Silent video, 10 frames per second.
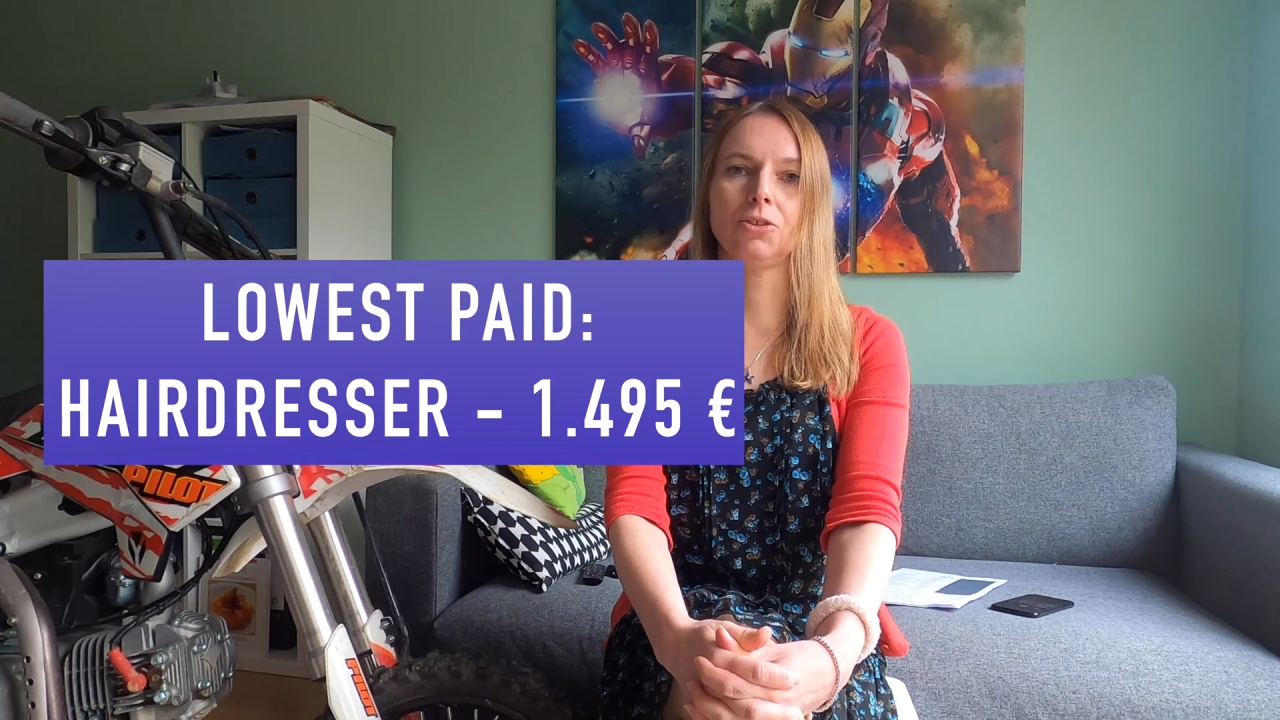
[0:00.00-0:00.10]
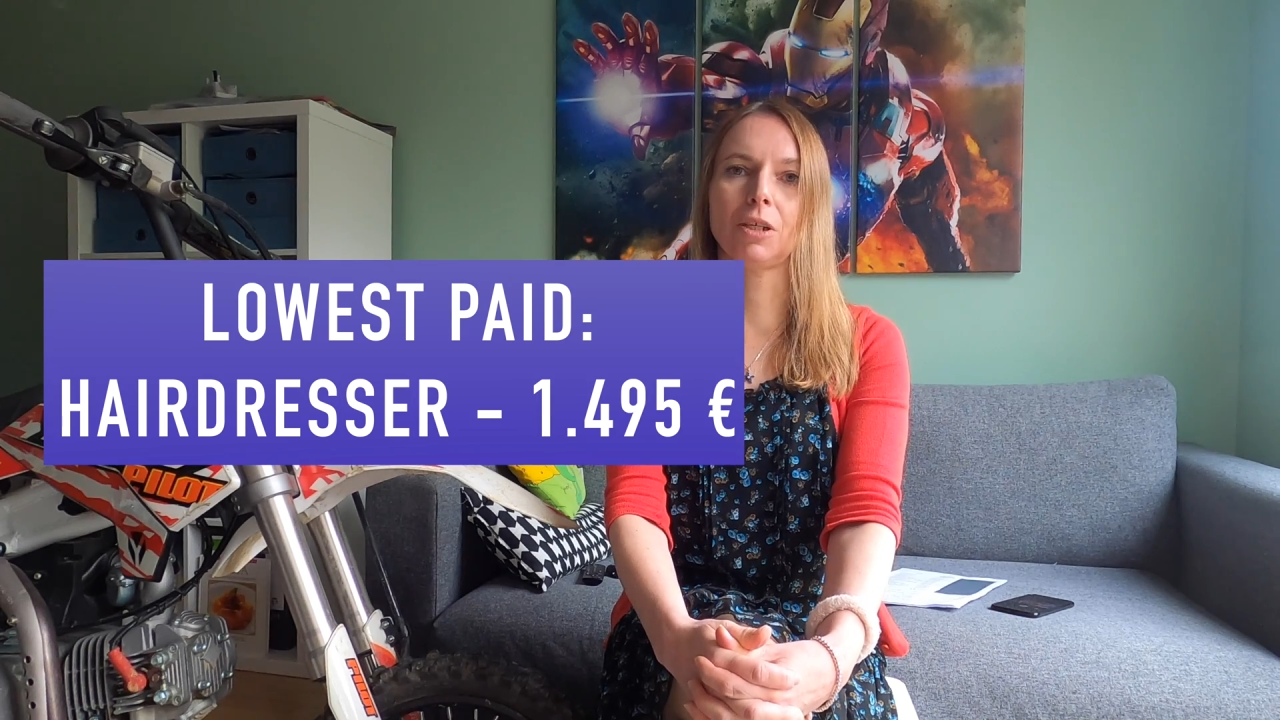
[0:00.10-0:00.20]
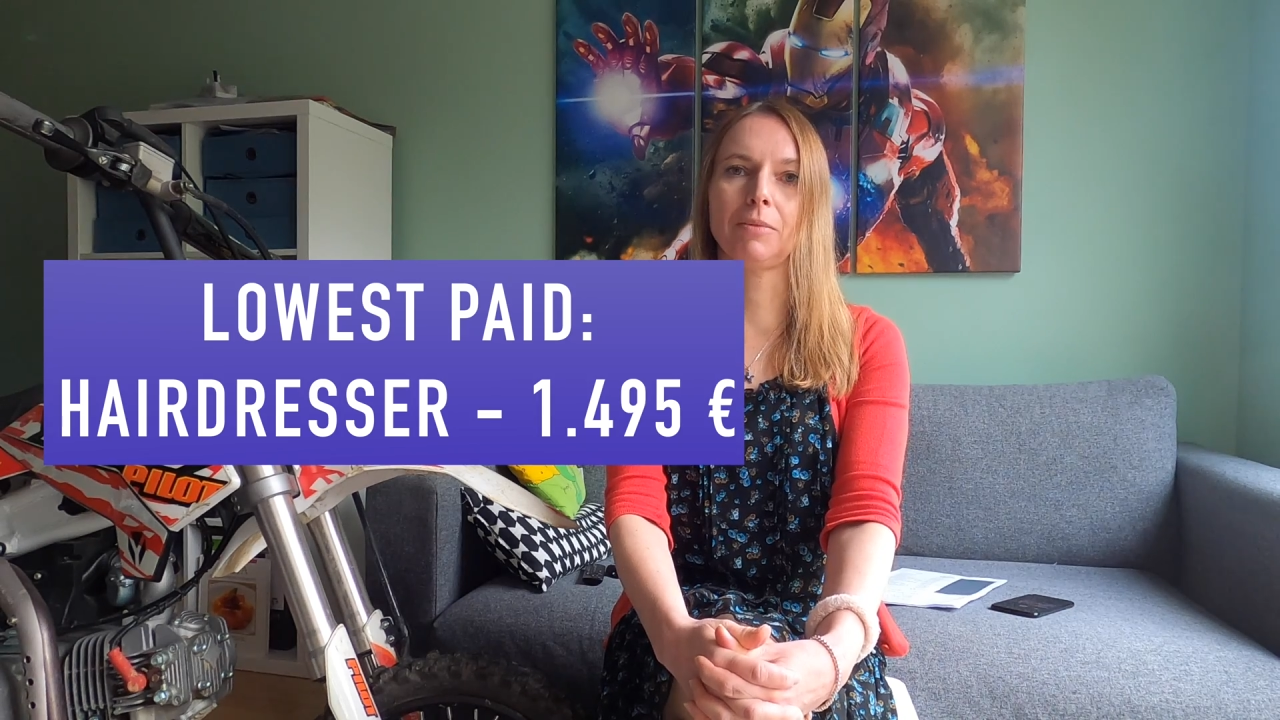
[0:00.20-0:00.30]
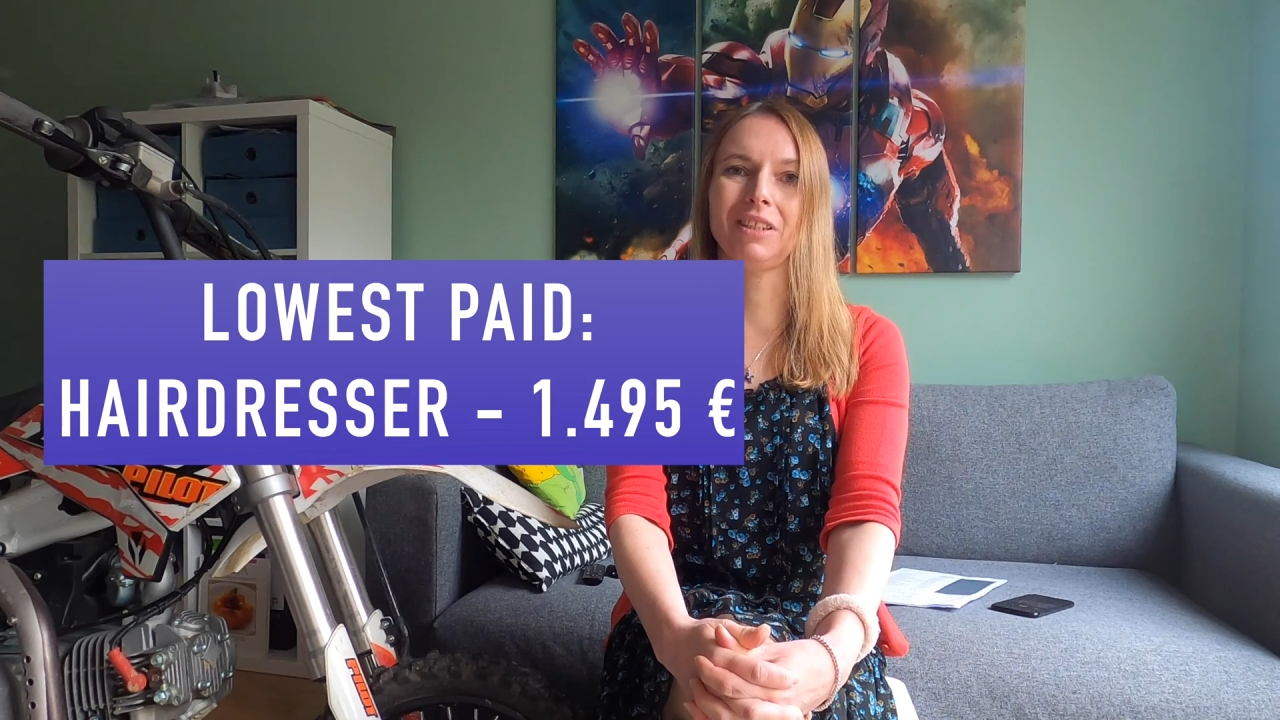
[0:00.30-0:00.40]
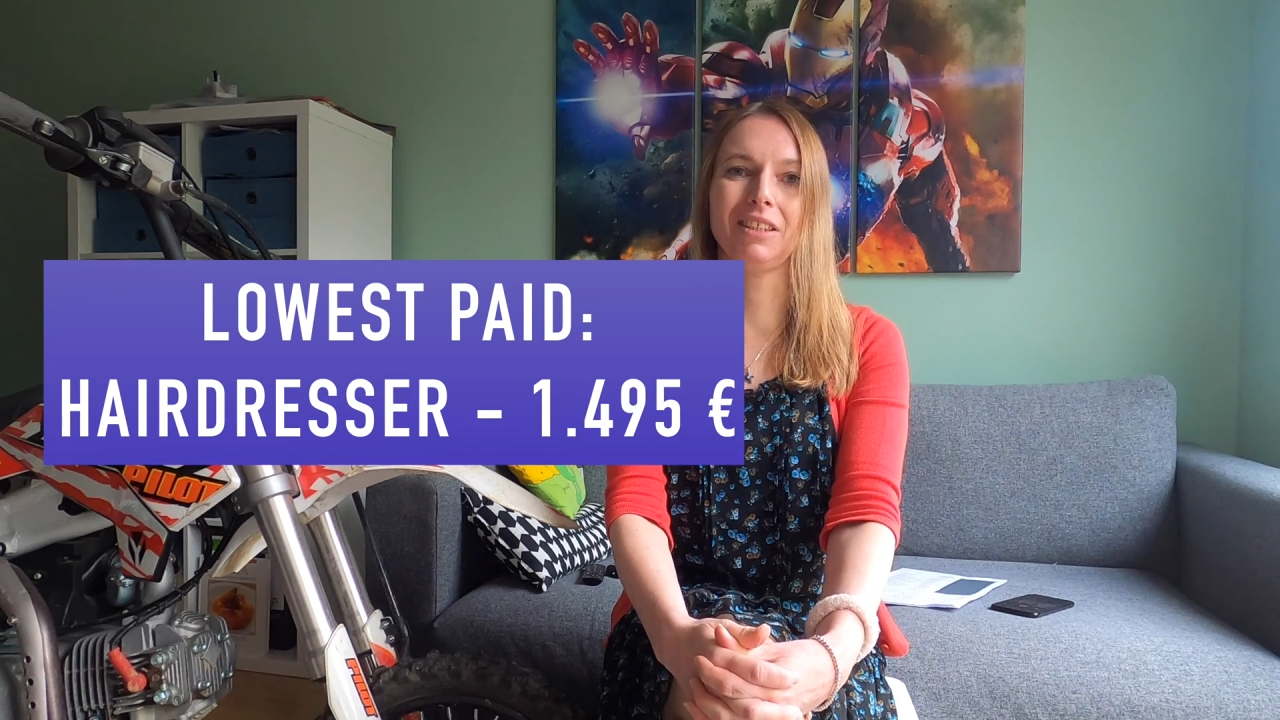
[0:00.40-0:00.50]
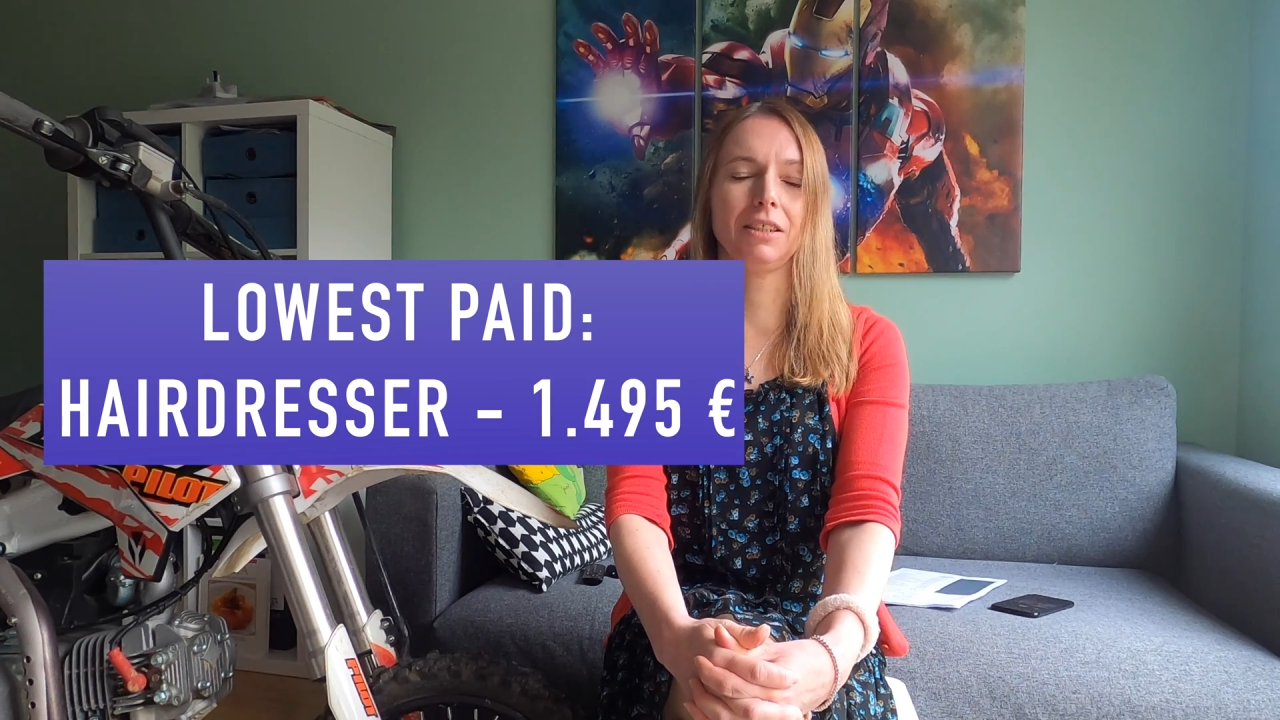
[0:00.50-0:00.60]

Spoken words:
Germany